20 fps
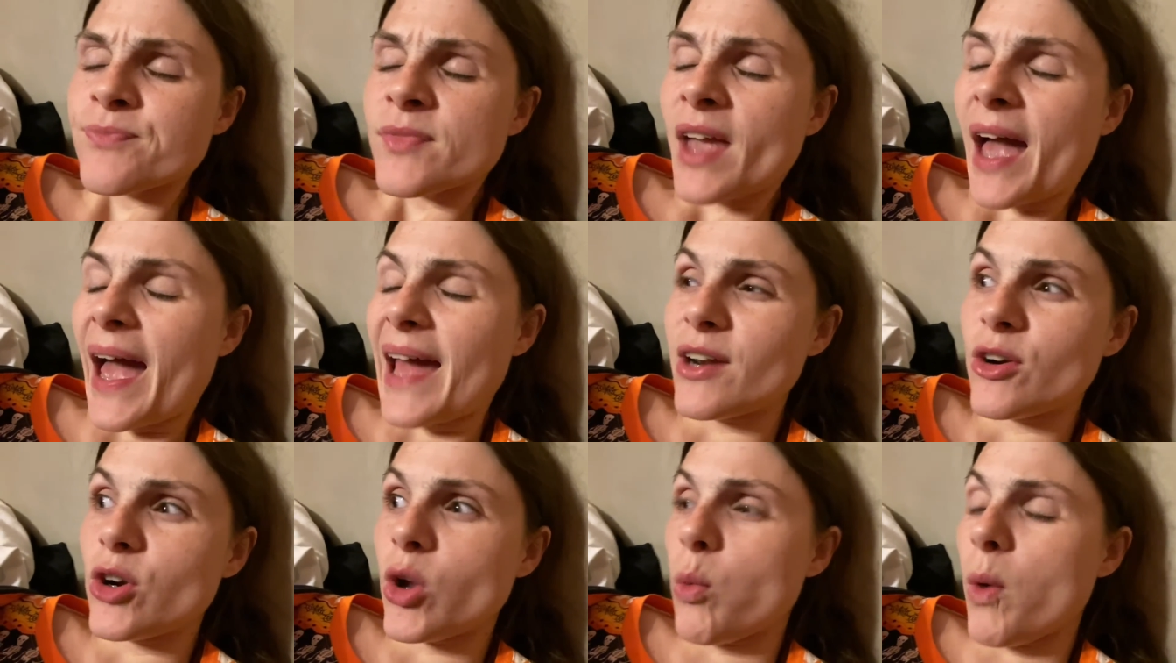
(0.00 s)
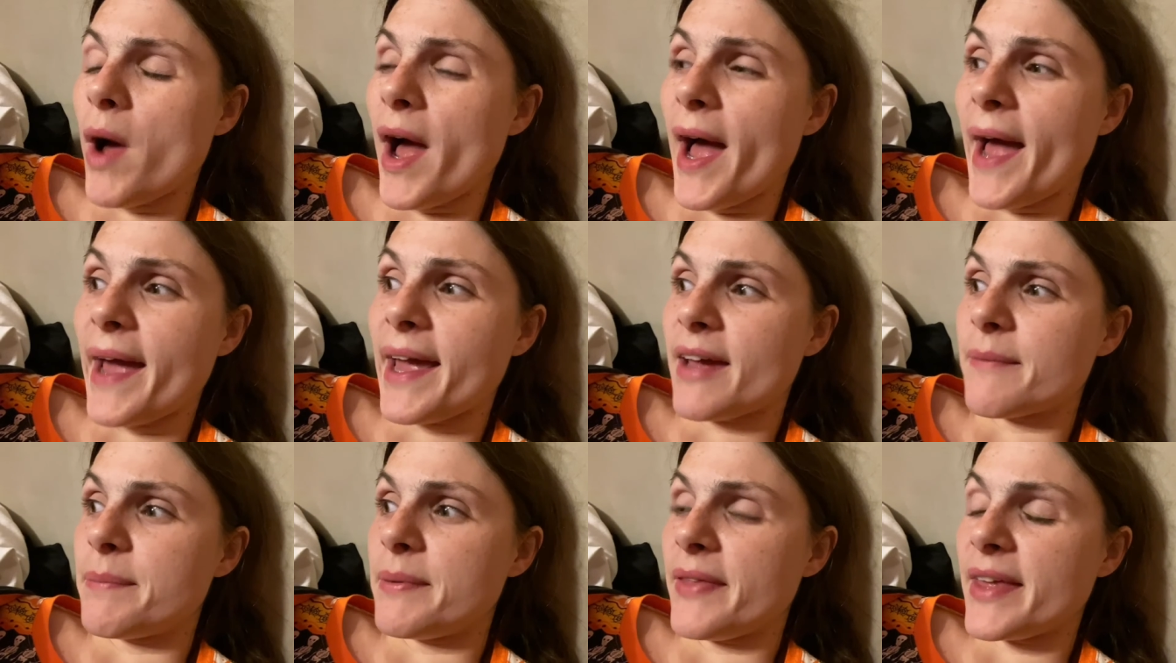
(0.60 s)
I don't know why
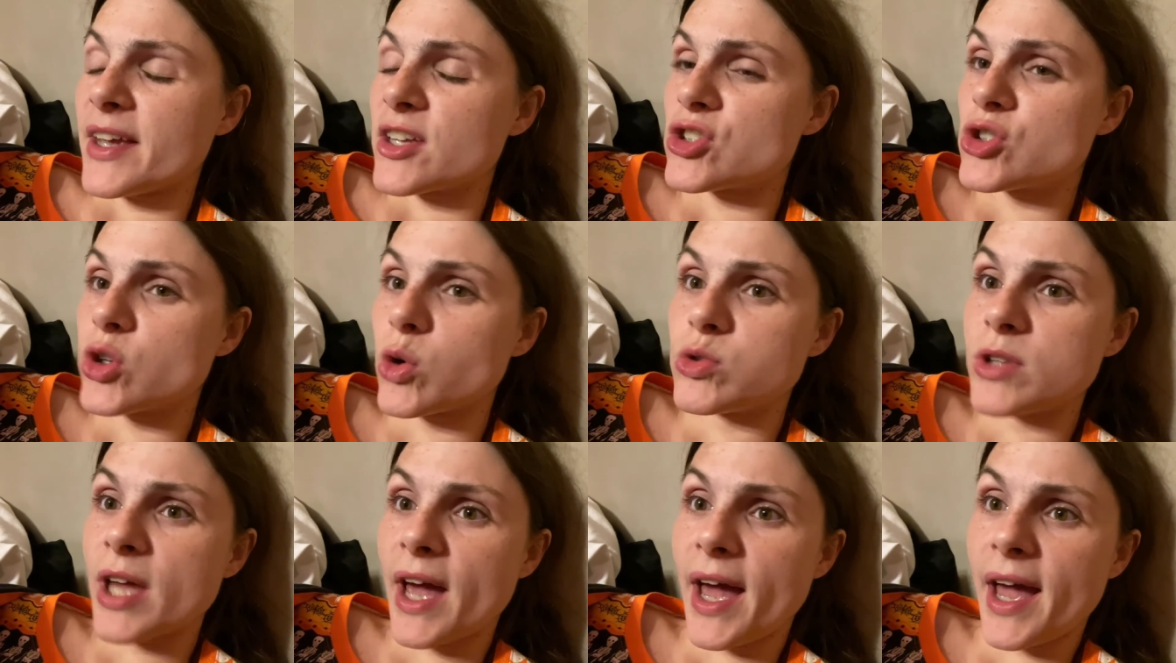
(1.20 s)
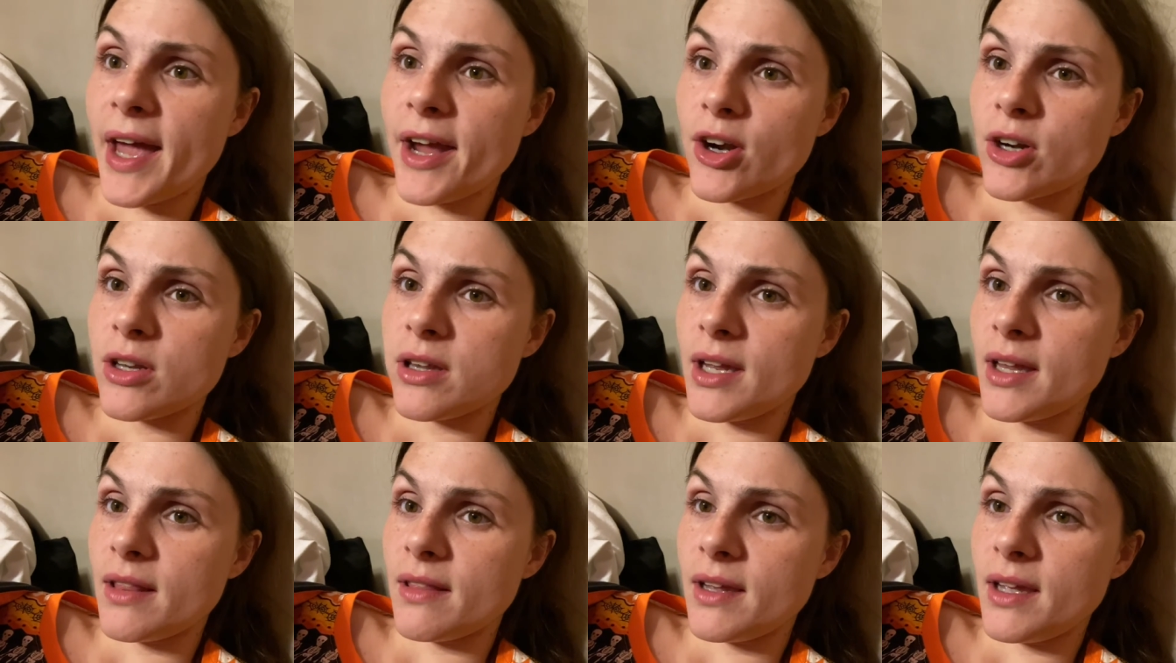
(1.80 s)
I've been like so tired
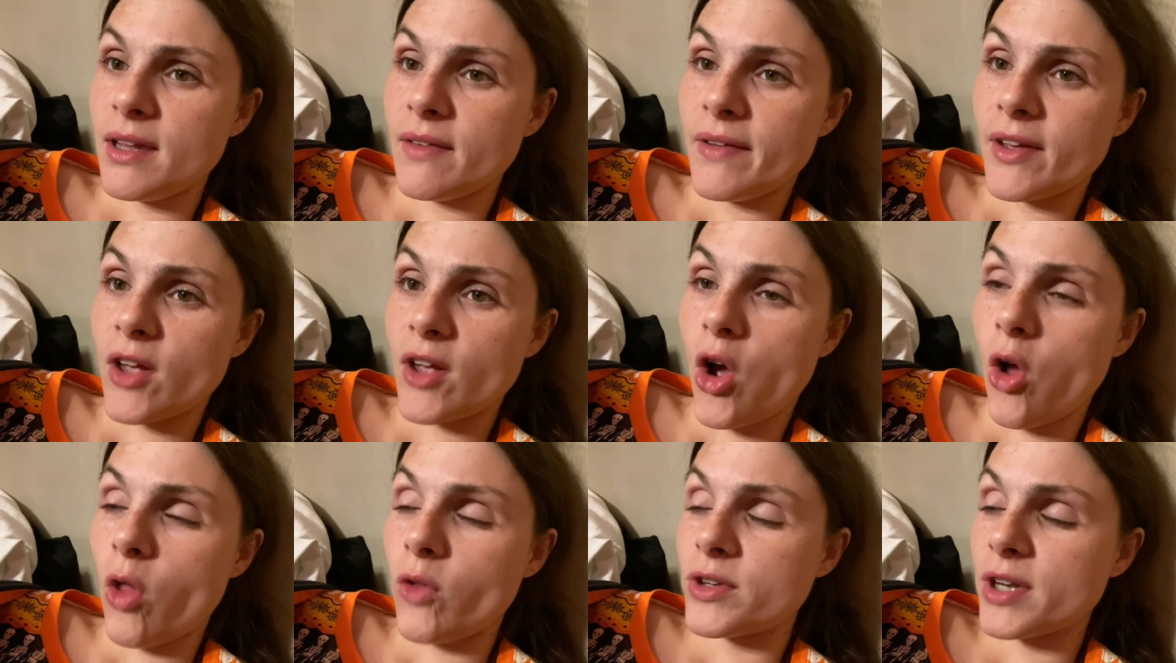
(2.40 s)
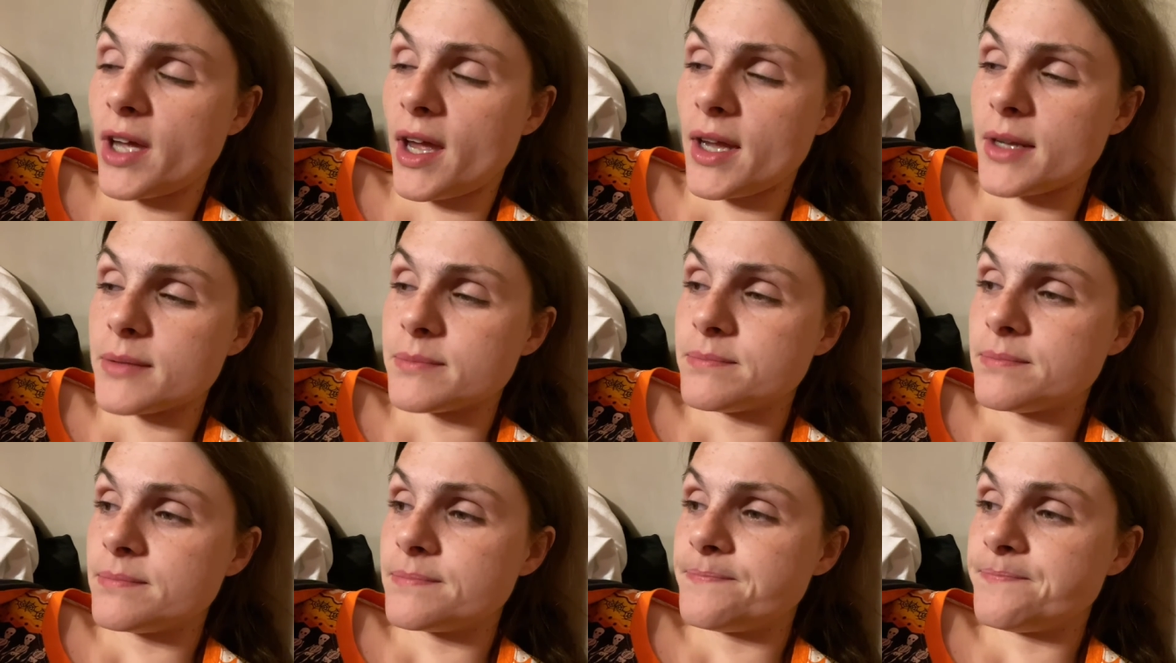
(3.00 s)
lately, like all the
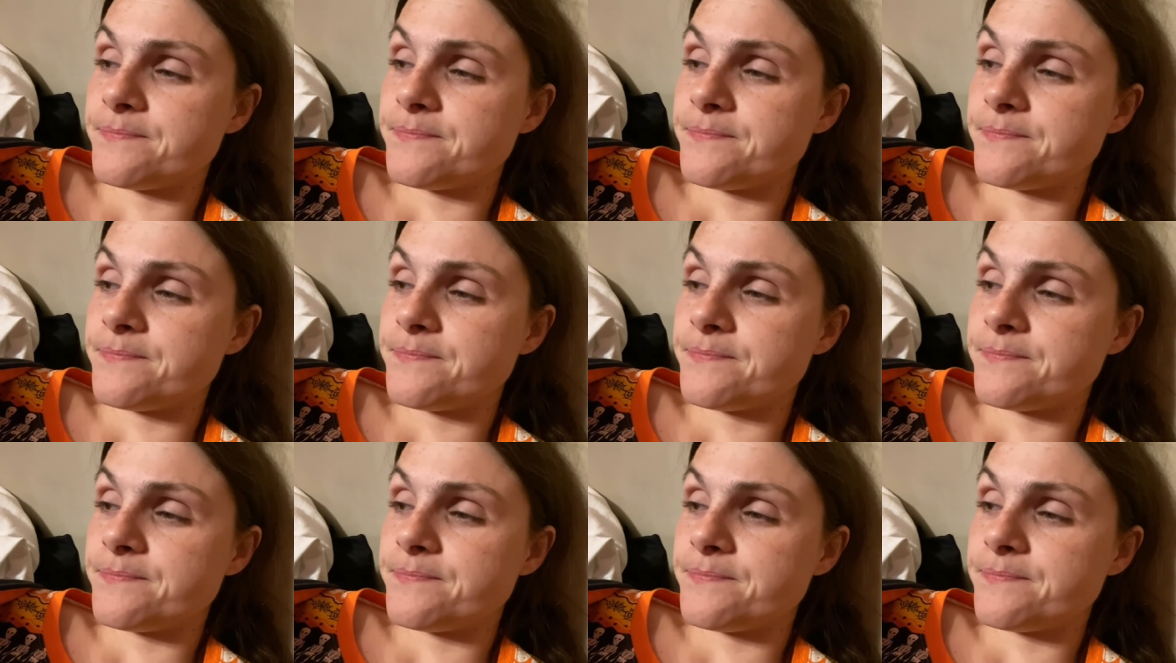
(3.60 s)
time.